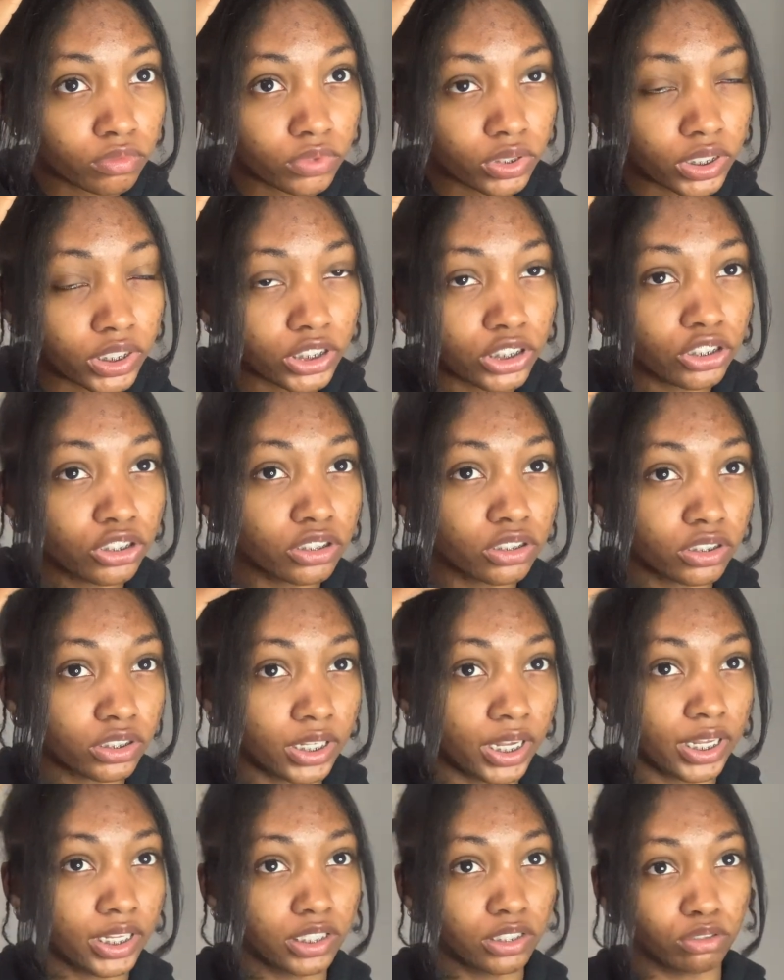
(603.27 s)
It's just
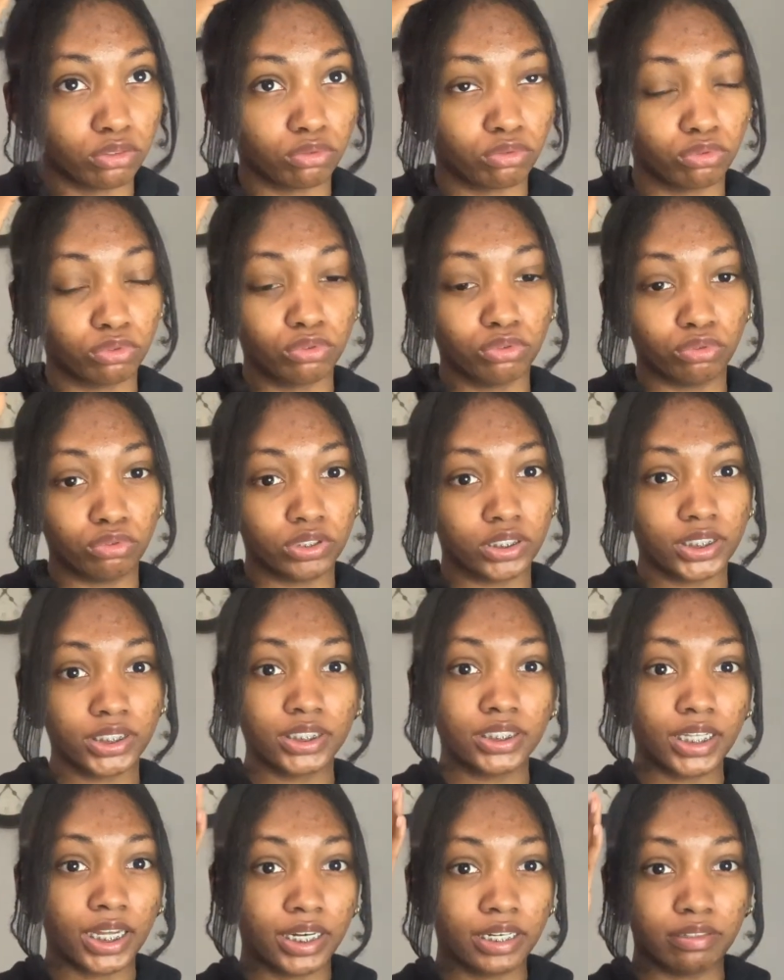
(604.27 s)
like the roots. It's
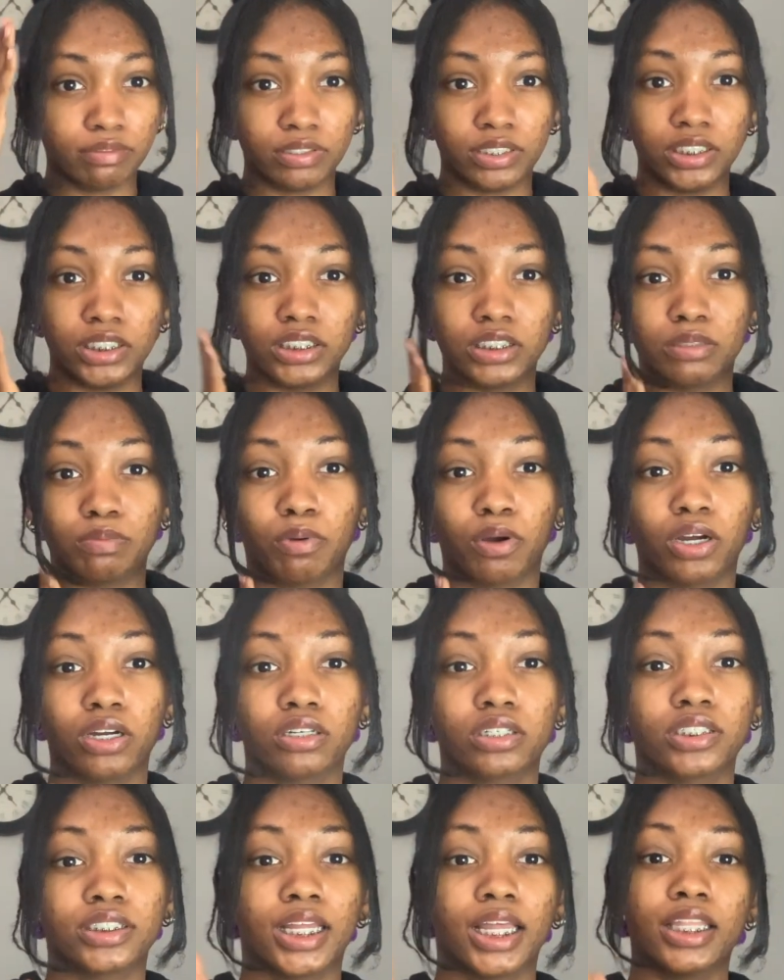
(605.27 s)
not even this part
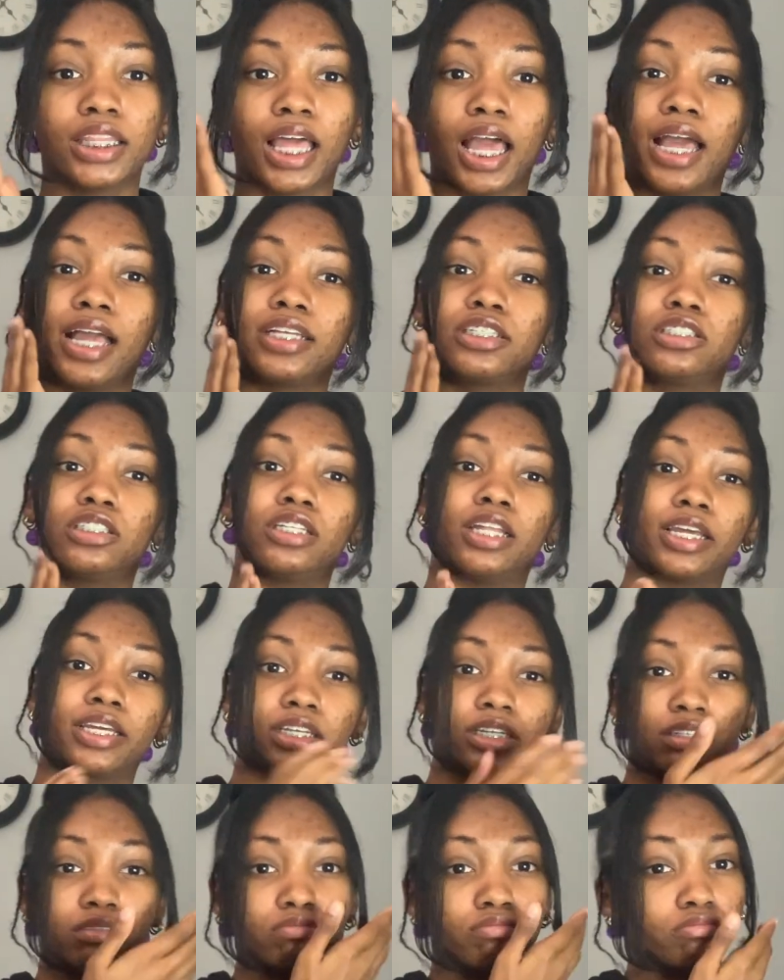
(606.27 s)
because I, I actually like
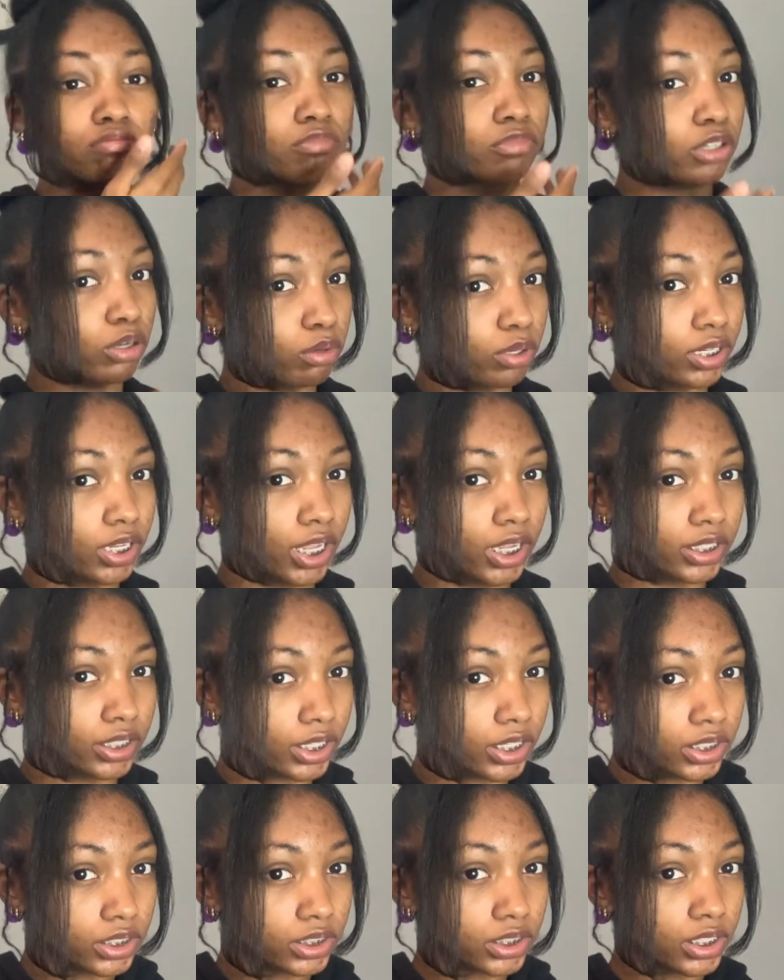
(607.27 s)
it going like
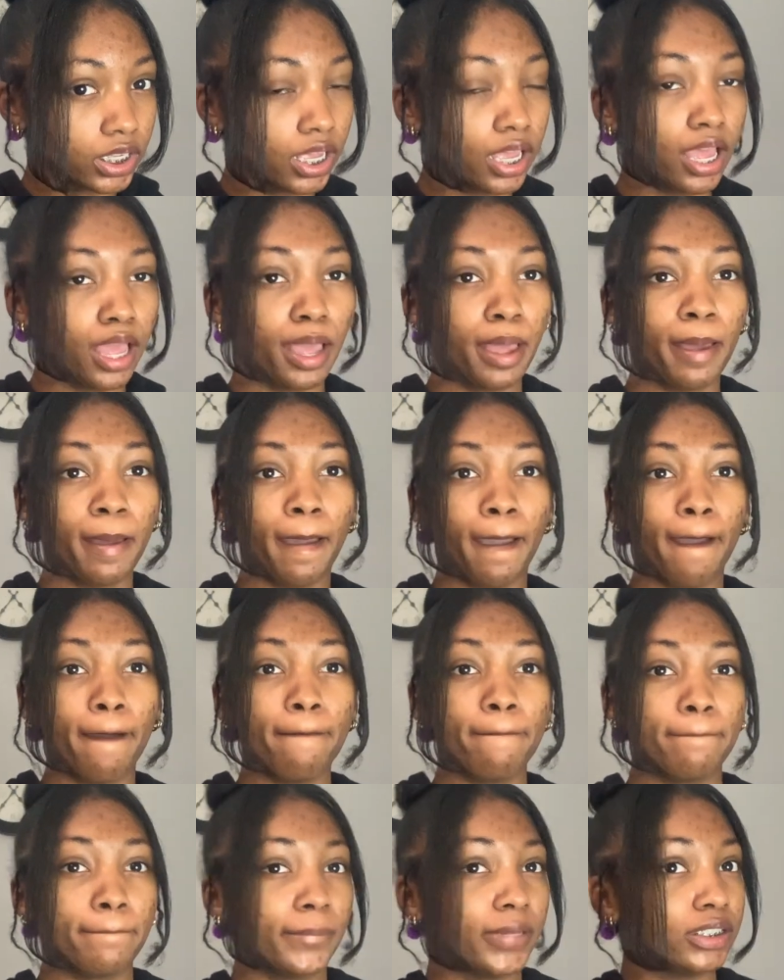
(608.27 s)
this.
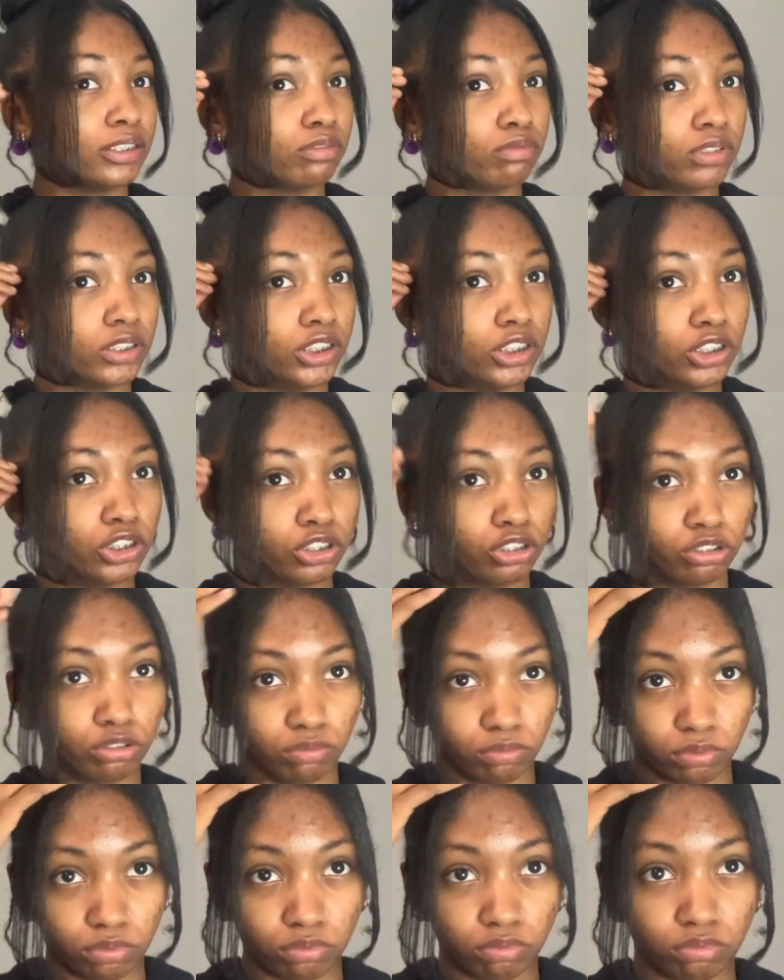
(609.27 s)
It's really just the
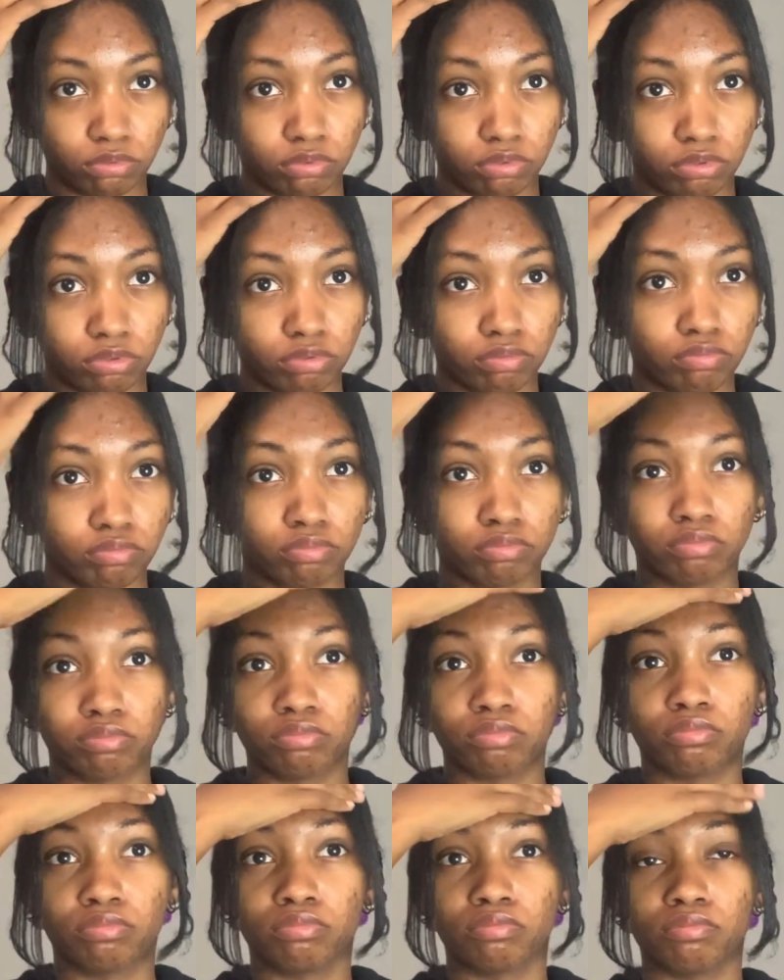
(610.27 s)
roots.
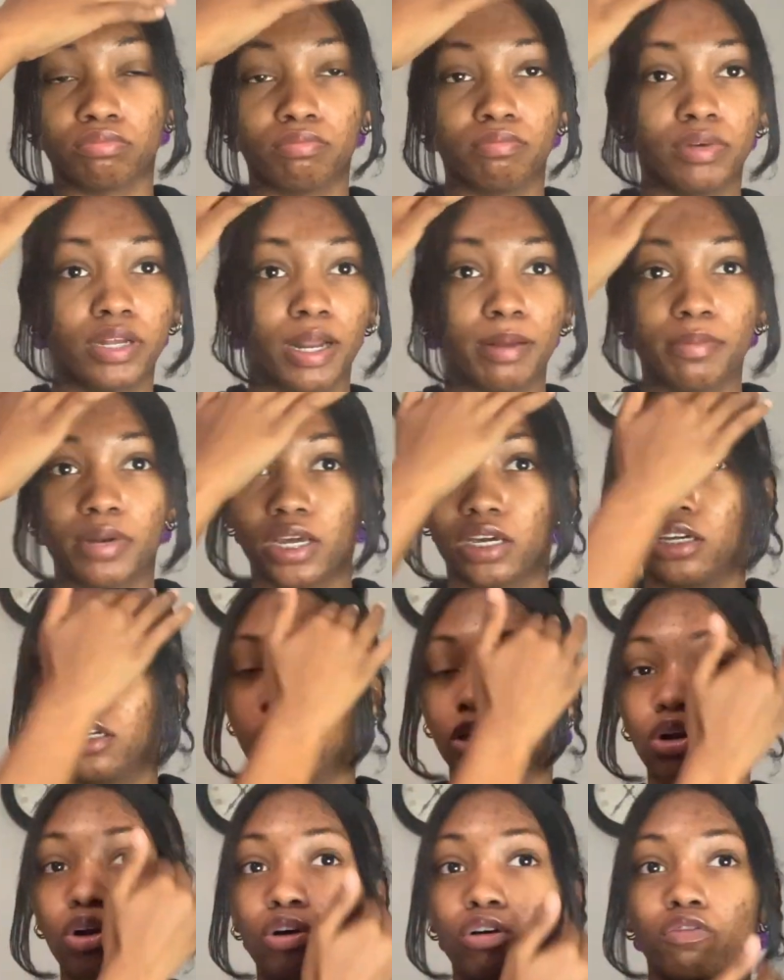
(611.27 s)
But I'm not gonna
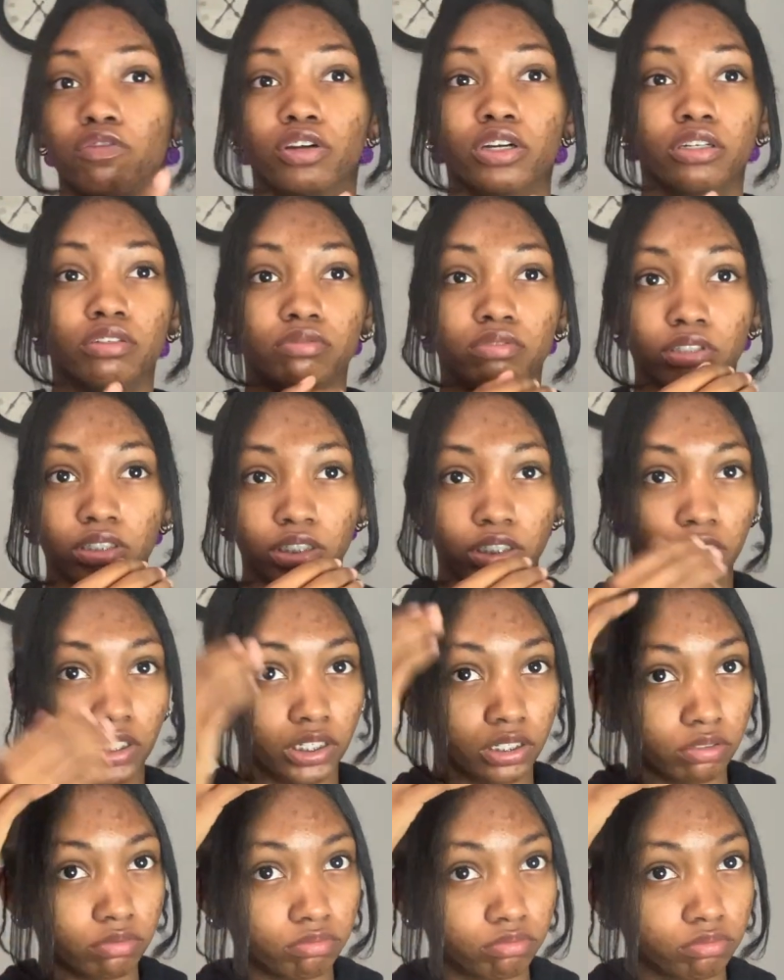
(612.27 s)
go over it
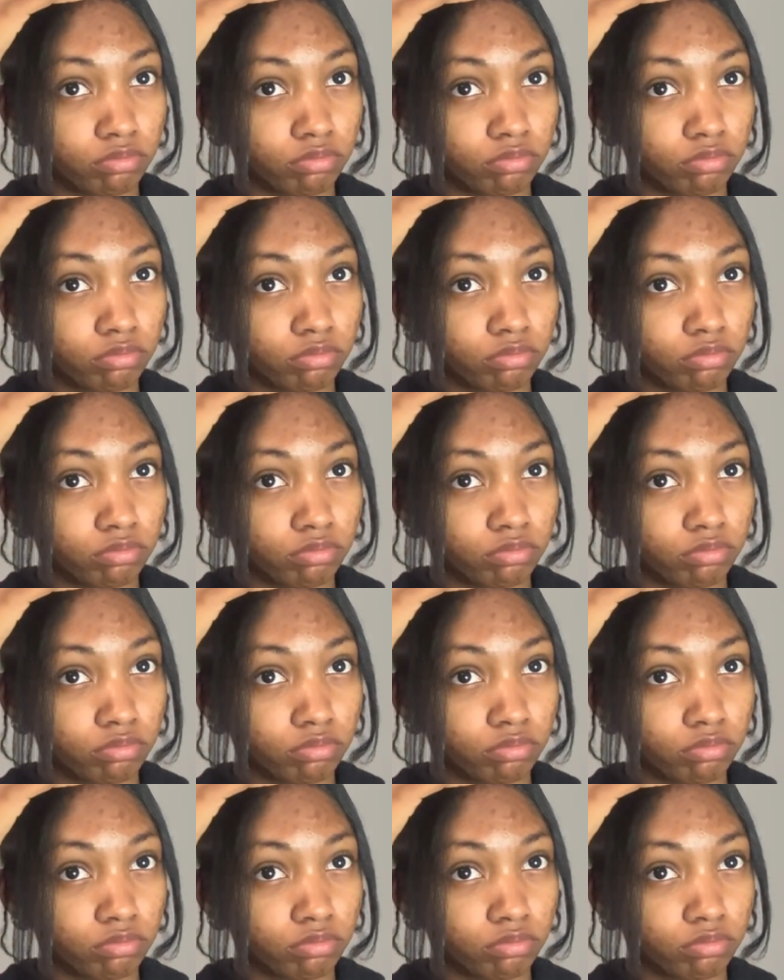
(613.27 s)
again.